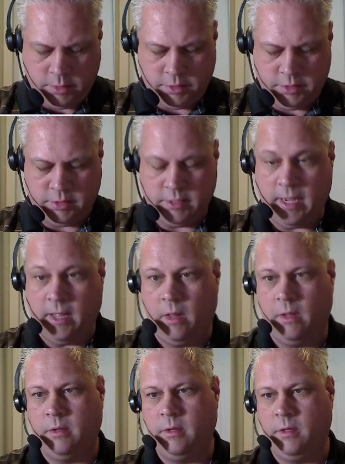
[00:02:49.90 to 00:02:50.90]
to
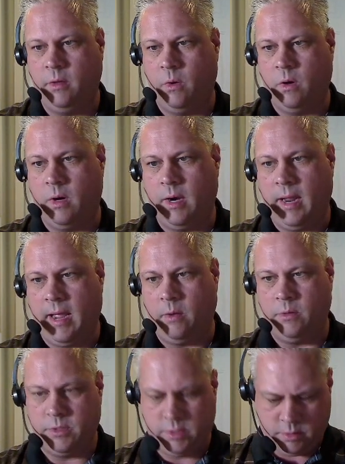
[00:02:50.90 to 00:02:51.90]
sell your
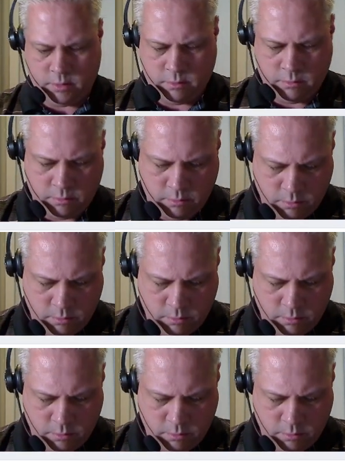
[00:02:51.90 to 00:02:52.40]
house.